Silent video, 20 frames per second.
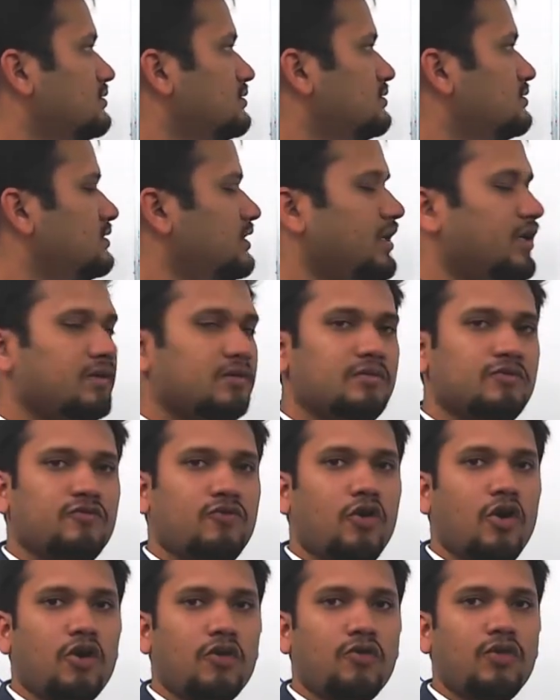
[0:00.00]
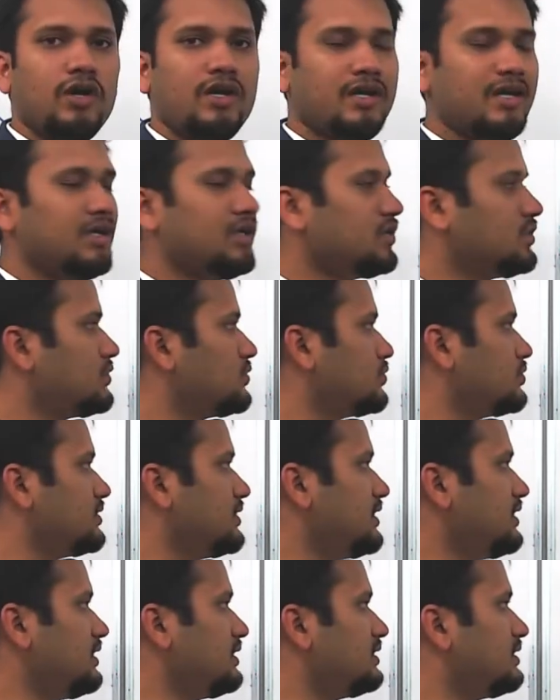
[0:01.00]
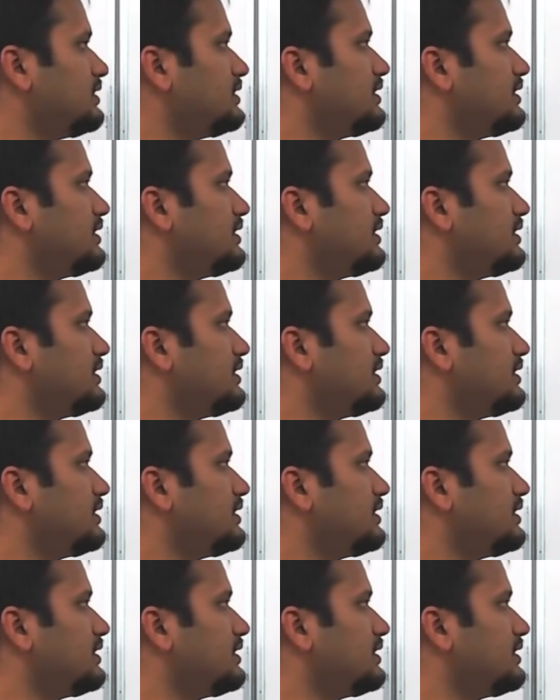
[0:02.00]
then forward it to the